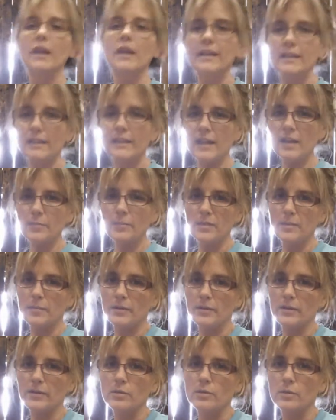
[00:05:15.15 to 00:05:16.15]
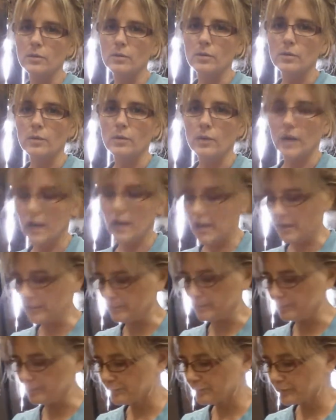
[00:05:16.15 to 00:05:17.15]
I get a lot of people who
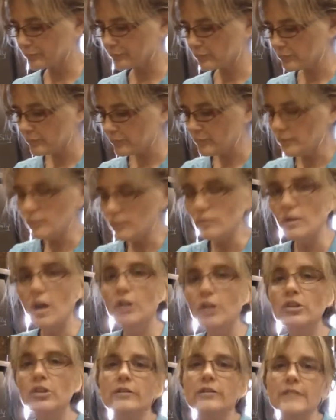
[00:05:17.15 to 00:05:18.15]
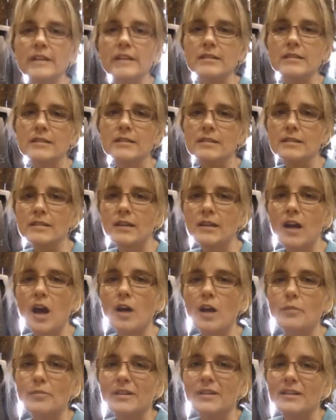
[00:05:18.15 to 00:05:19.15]
are nervous to
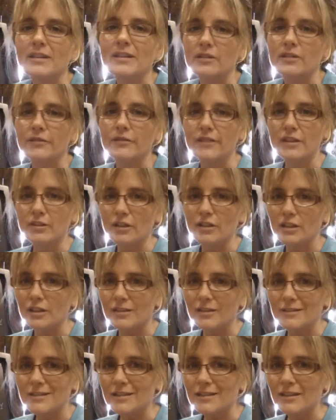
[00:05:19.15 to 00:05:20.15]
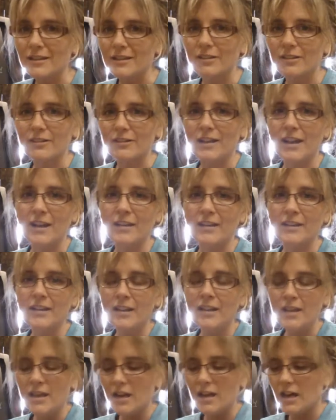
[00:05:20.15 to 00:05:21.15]
come because they're afraid they're going to look silly. They're not,
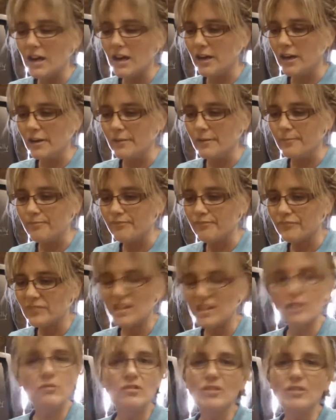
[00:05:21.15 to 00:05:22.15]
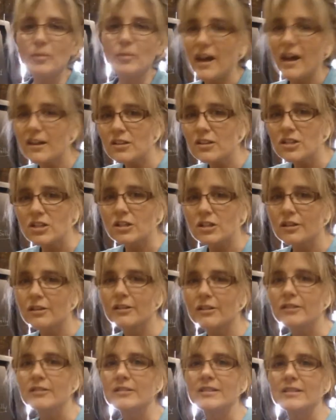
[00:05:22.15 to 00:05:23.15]
they don't know the
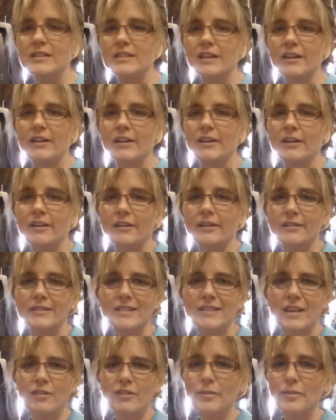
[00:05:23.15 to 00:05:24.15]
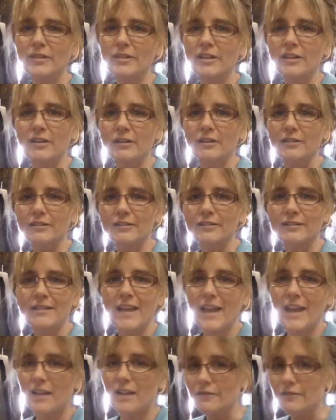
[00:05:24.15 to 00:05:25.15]
postures. They're scared to put their
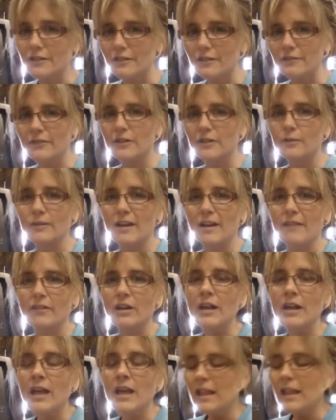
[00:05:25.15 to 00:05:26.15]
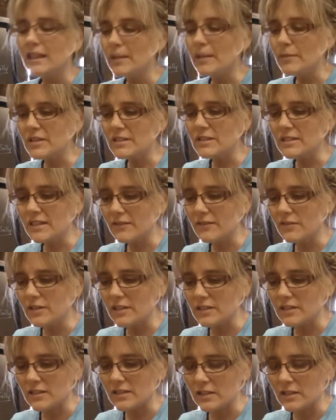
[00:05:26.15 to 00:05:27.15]
head over their foot, whatever. Let me just give you
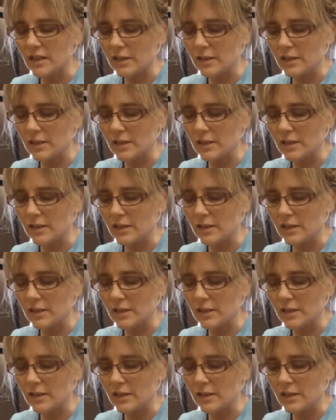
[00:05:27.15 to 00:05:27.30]
this